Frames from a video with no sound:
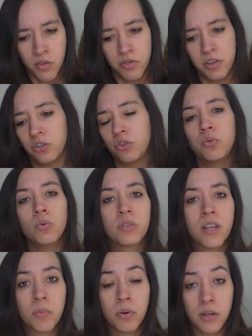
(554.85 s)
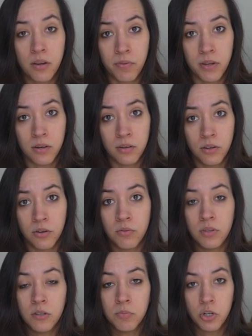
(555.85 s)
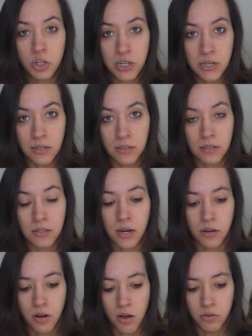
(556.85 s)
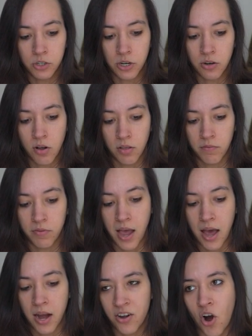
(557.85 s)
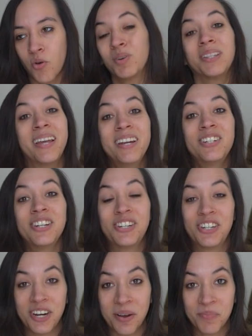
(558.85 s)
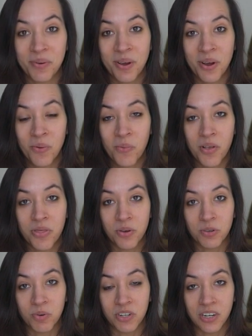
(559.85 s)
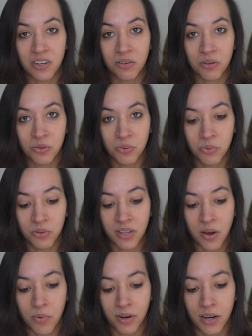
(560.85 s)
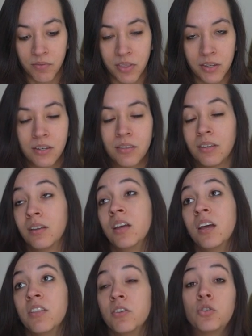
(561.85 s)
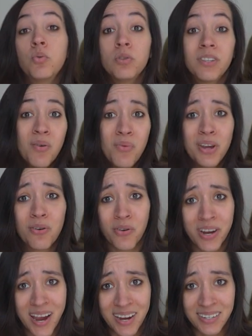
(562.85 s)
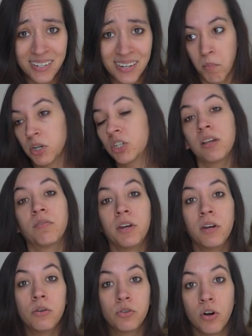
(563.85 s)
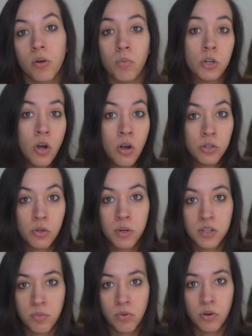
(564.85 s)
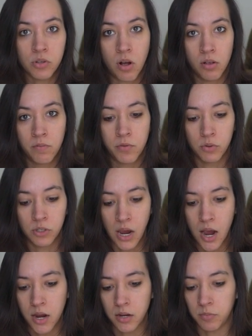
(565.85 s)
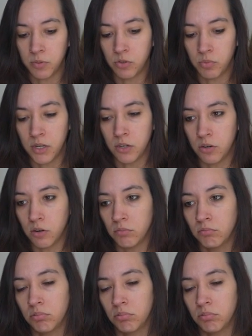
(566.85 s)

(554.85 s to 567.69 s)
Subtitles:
these tools that we're given, you know, these machines, technology, and all of that. And our relationship with those particular tools that we're given, the tools that we create, much like Videodrome, which also explores all of those ties between, you know,